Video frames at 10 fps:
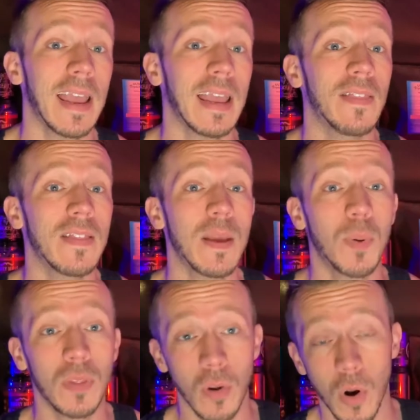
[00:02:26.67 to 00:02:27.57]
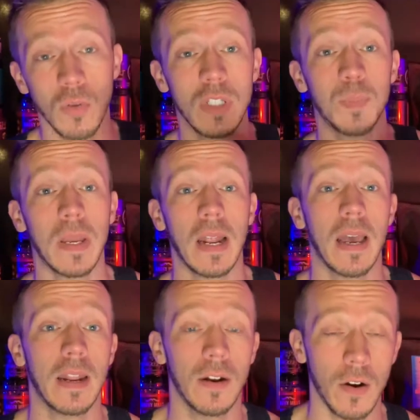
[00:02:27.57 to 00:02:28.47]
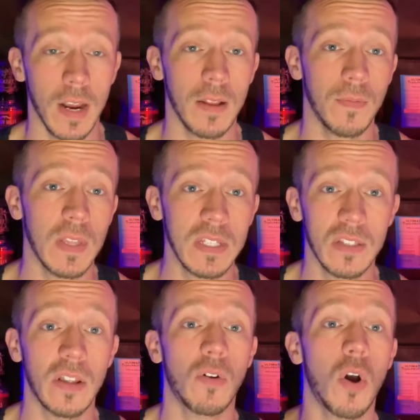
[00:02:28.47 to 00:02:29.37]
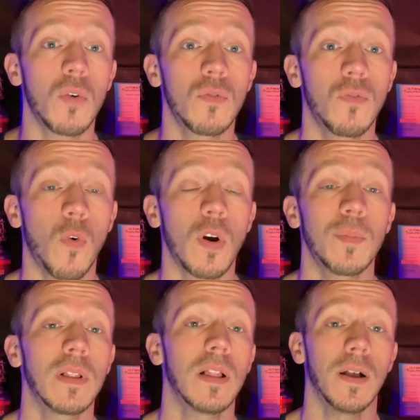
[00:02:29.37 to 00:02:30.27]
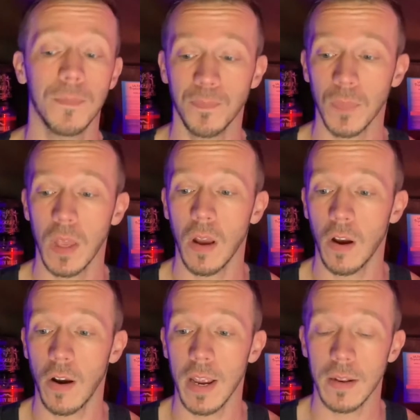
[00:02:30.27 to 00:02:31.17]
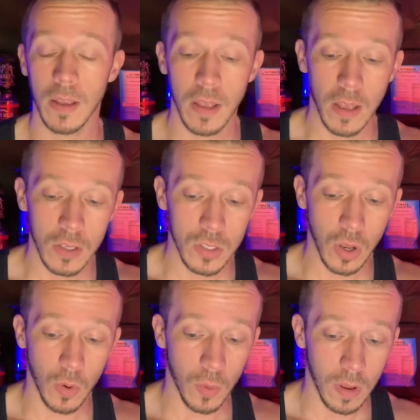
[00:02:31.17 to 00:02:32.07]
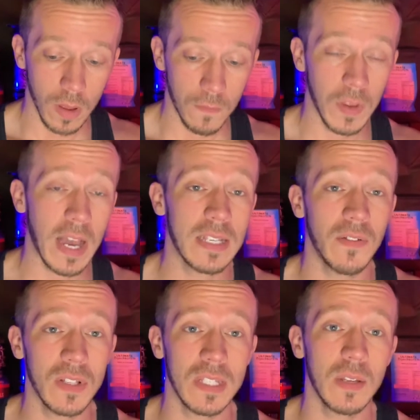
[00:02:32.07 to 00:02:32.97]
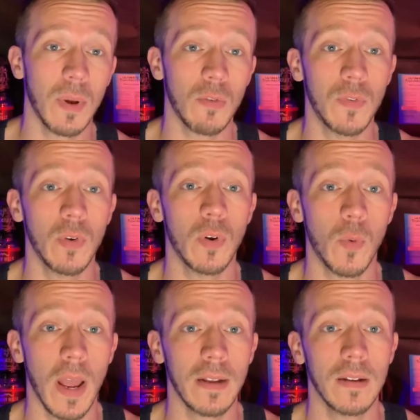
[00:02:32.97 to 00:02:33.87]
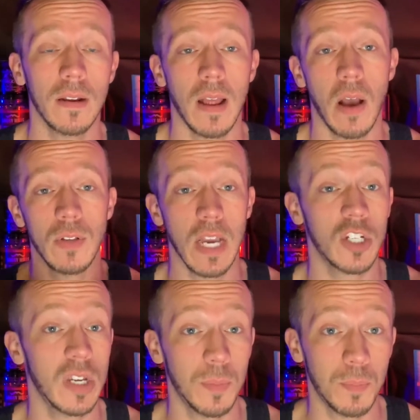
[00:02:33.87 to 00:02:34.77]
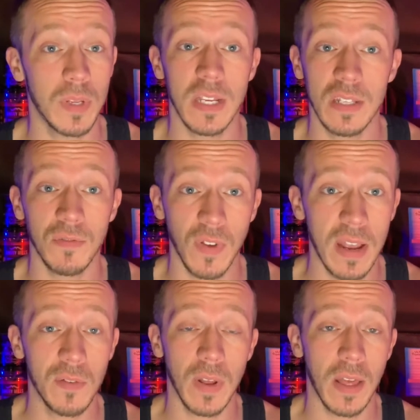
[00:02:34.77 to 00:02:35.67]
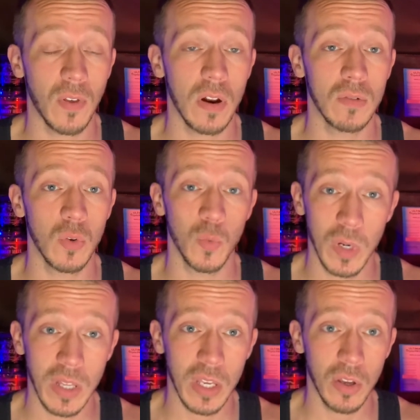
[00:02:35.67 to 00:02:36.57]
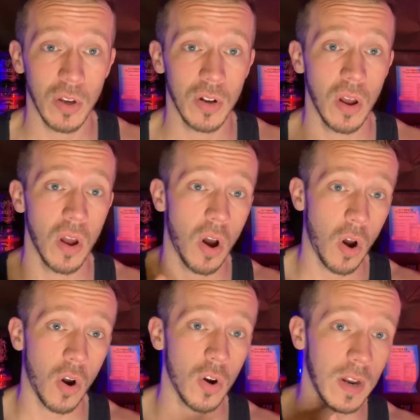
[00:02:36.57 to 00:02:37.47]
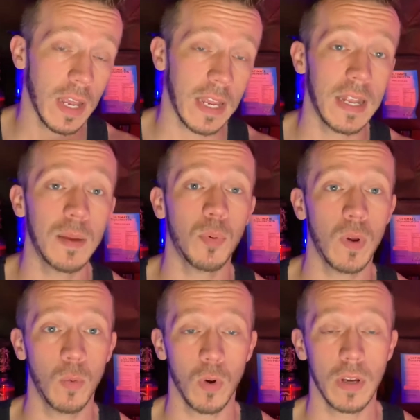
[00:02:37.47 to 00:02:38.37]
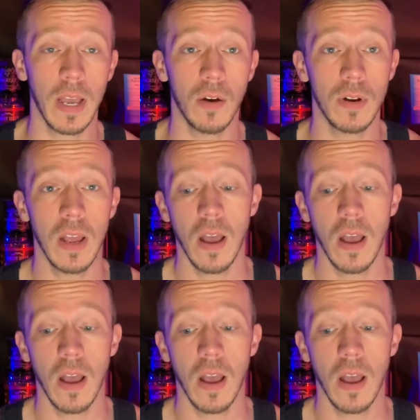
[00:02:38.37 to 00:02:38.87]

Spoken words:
and then they put their own spin on it, all right? This is their own formula, all right? So, if you guys haven't seen my review on Wrecked, I was actually a decent fan of it. I thought it was a really good, hard-hitting pre-workout.